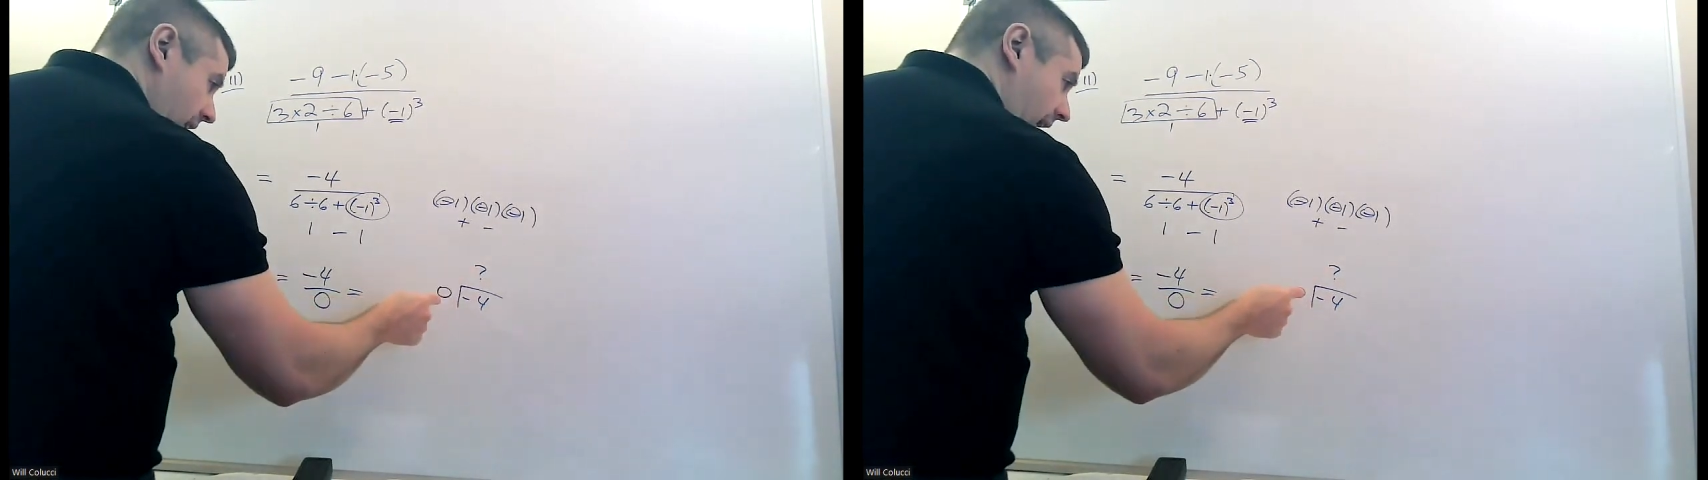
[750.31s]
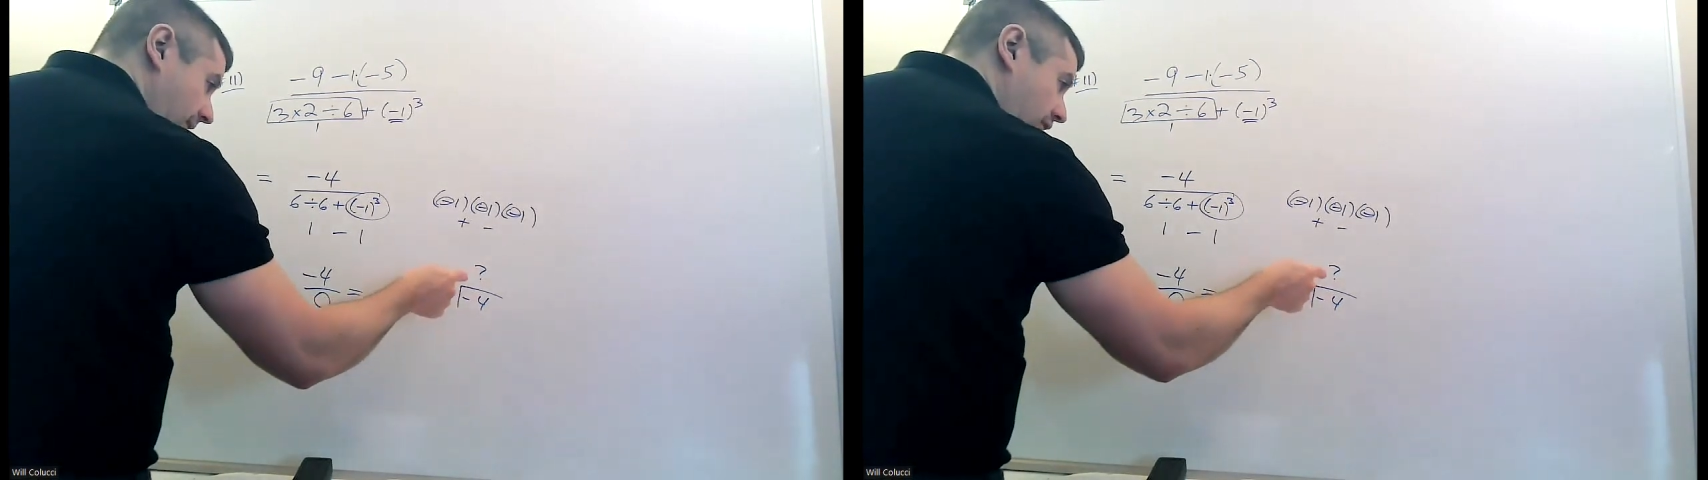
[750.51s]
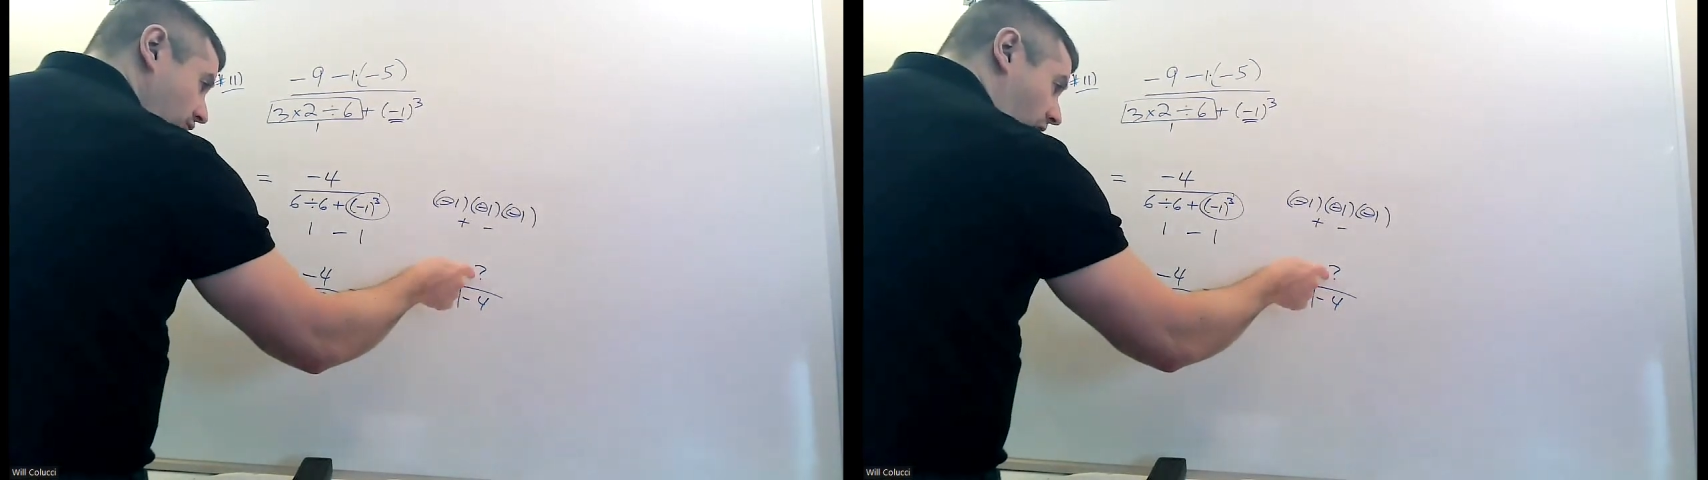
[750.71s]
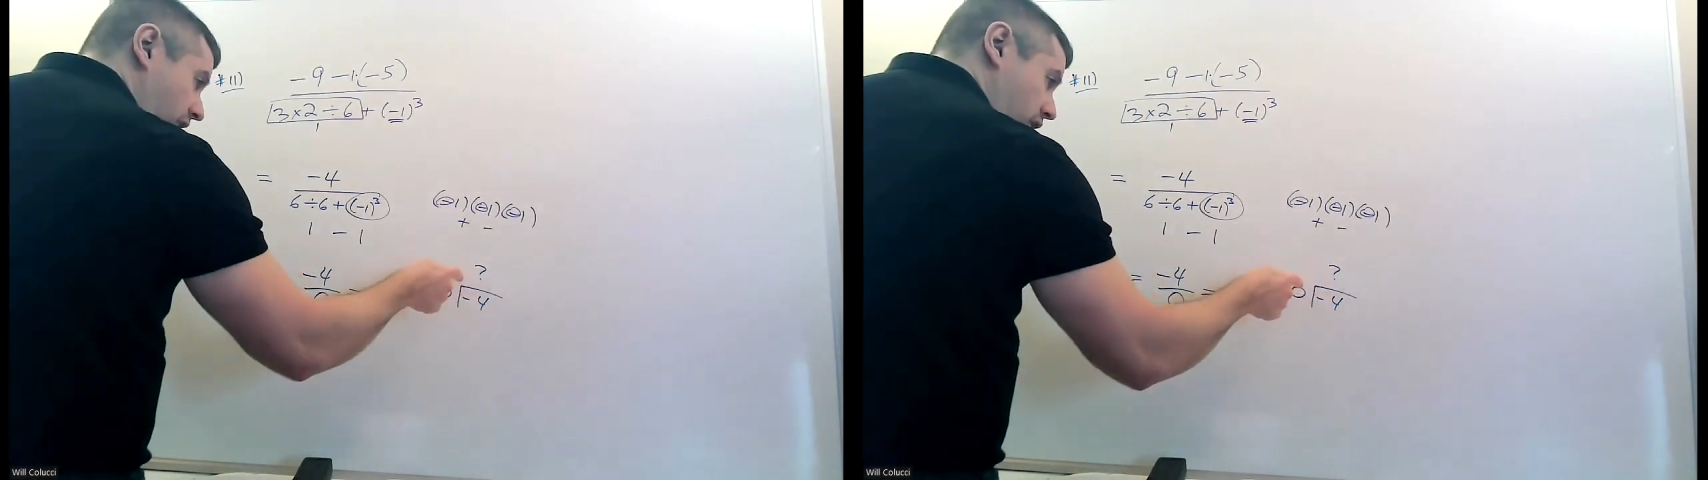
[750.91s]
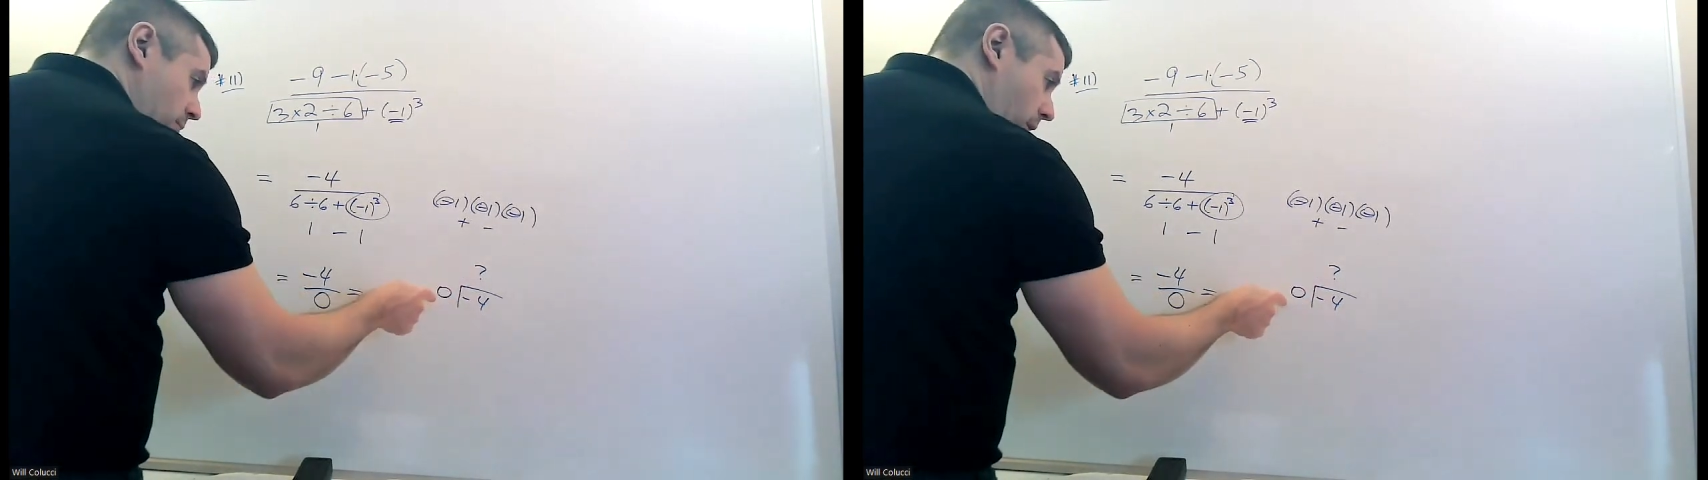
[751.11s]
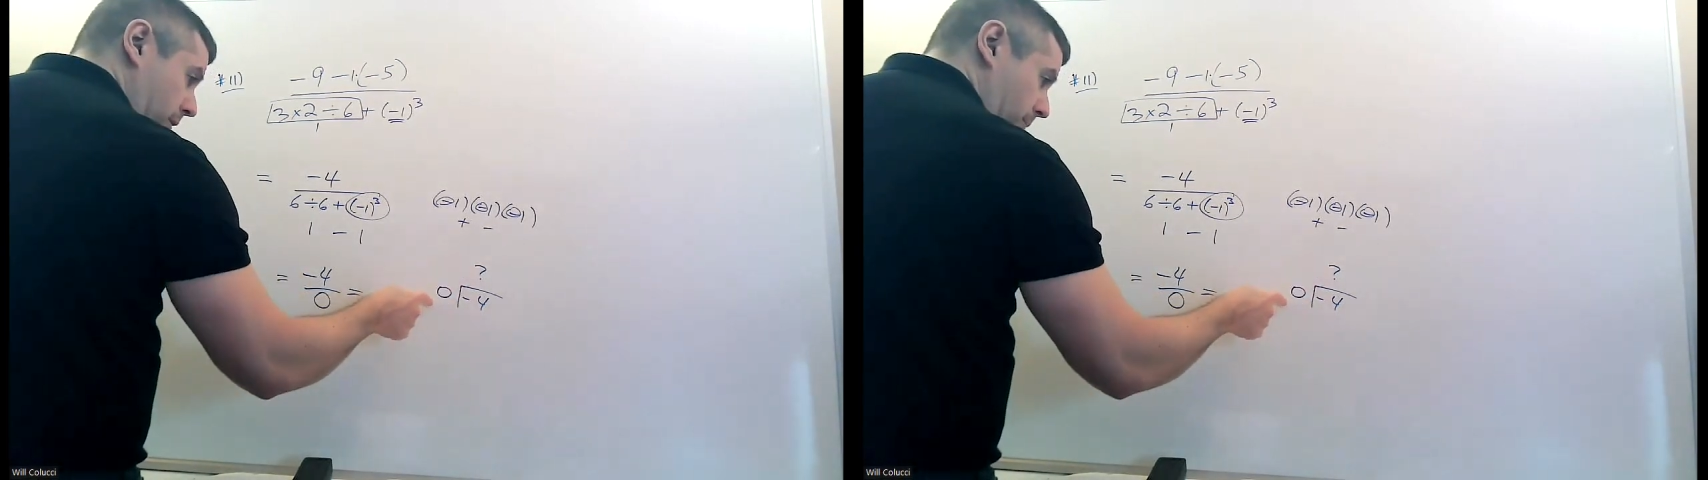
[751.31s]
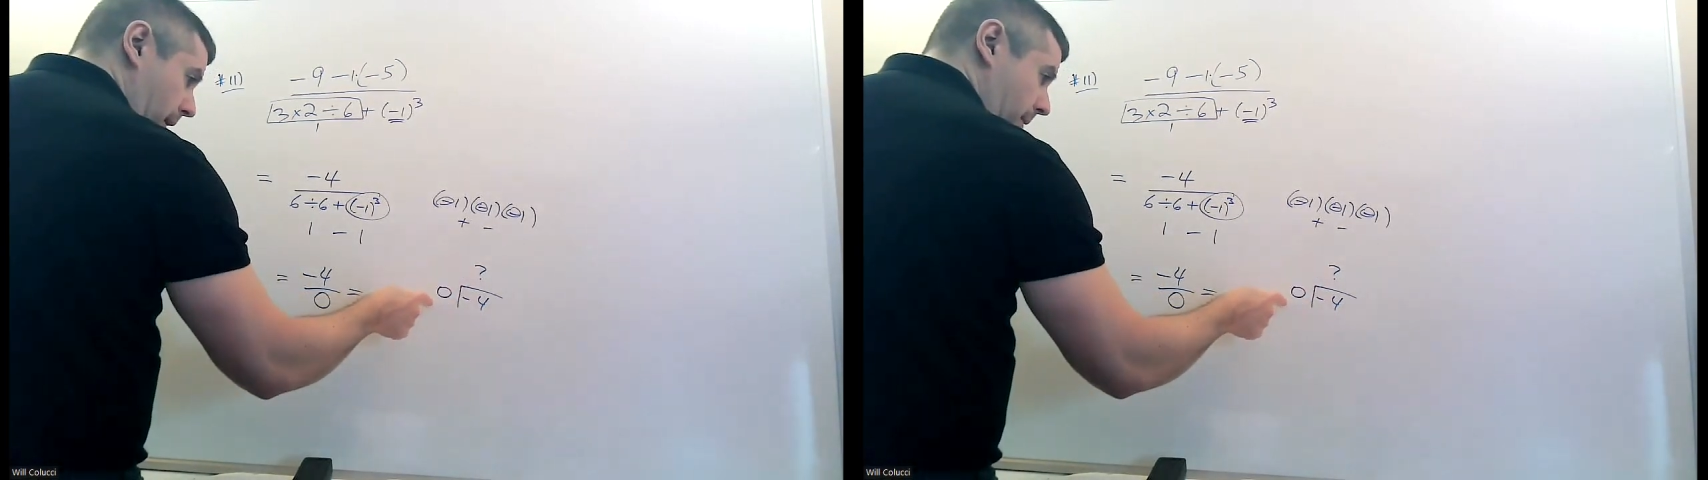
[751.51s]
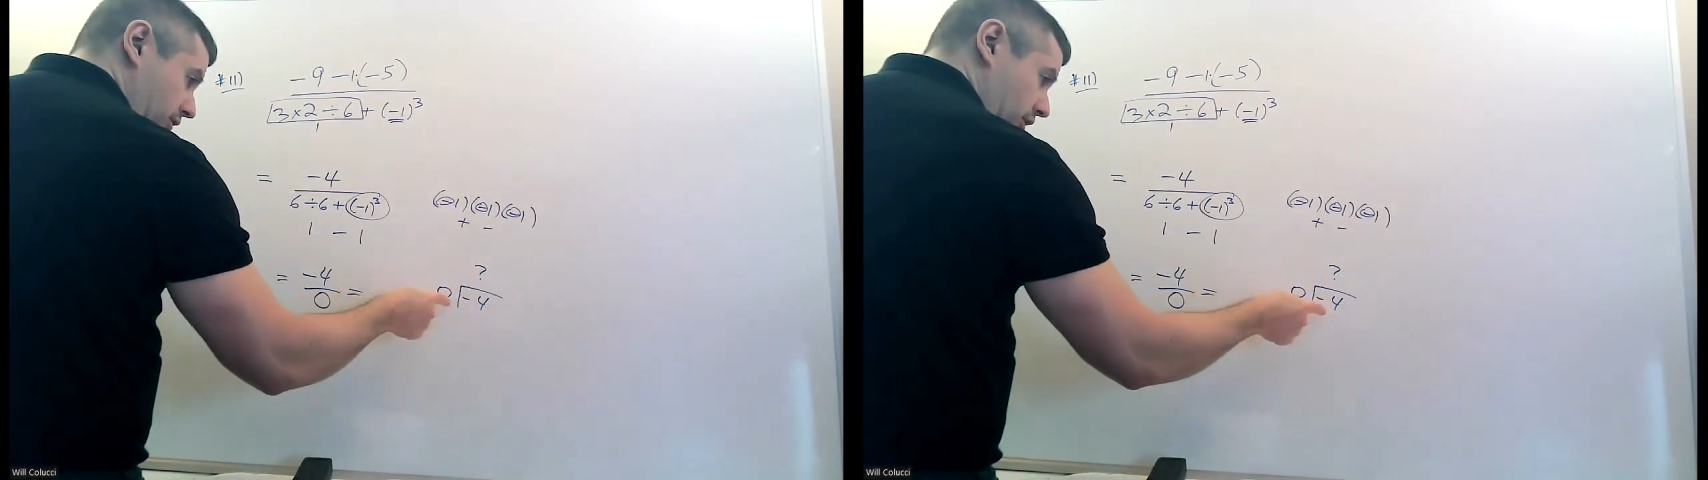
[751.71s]
You cannot, there's nothing you
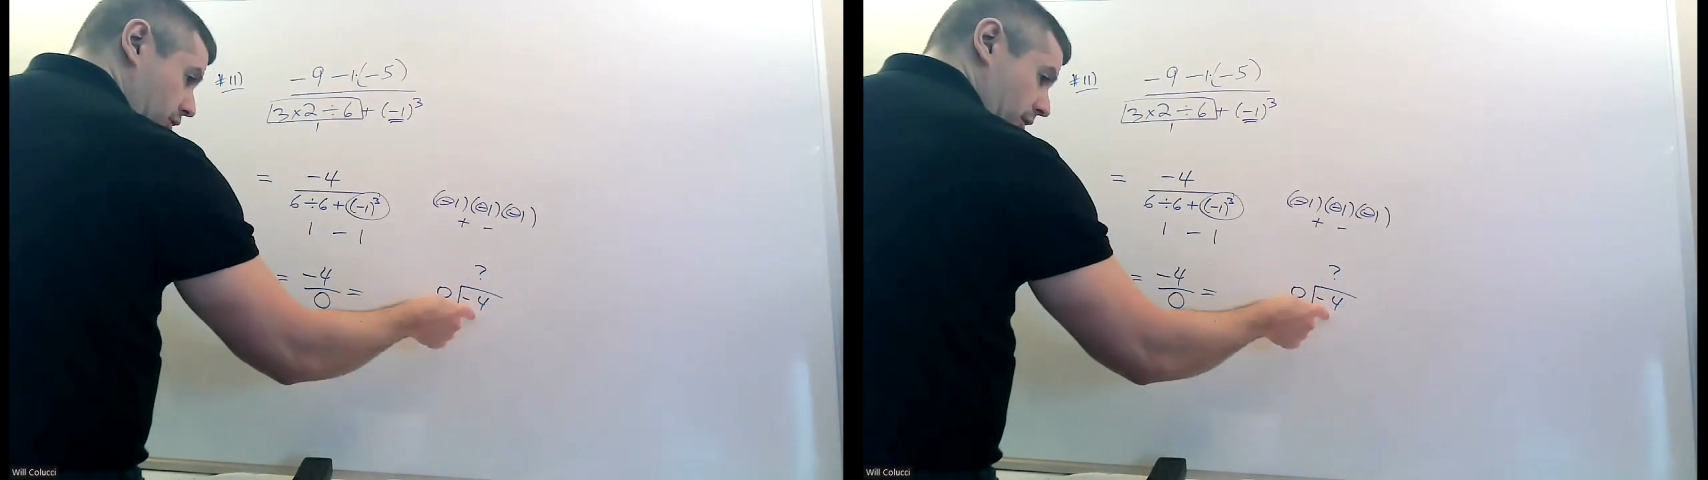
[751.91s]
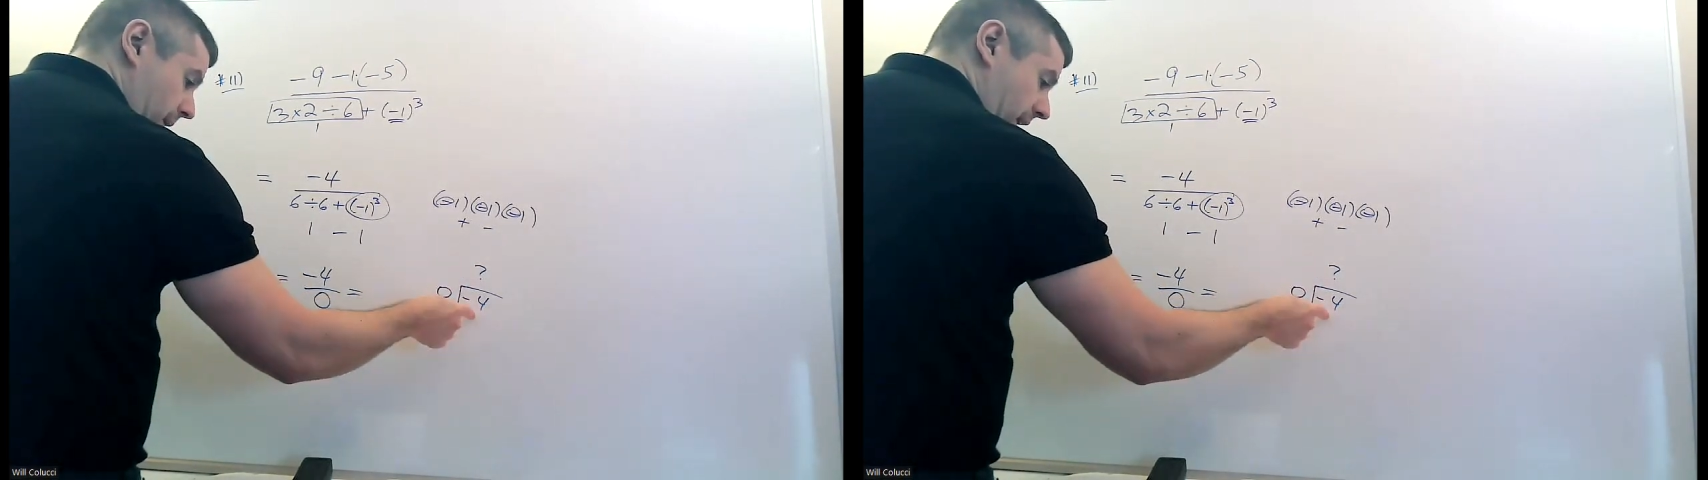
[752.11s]
multiply by 0